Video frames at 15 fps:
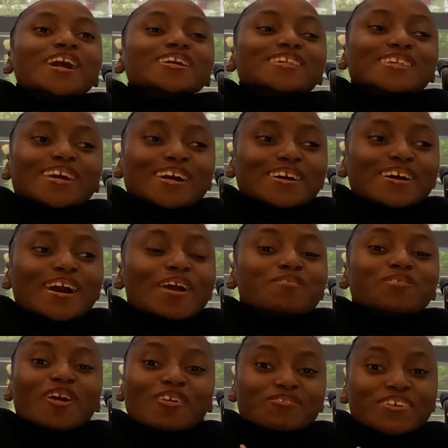So I'm
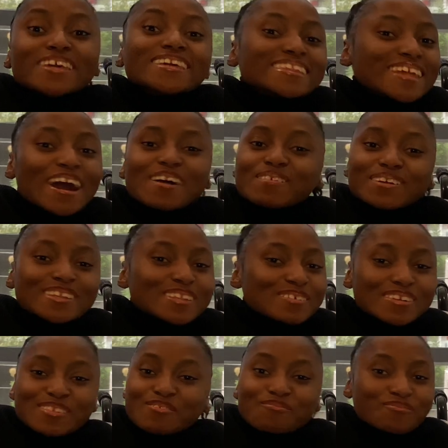laughing now, but it
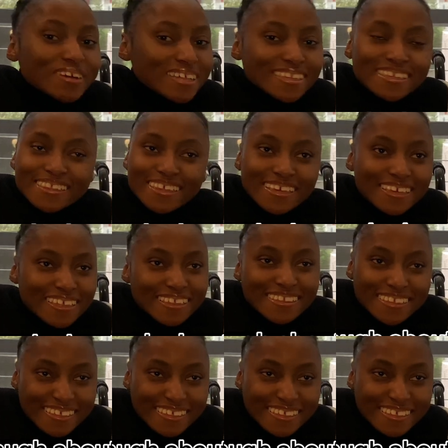wasn't funny then.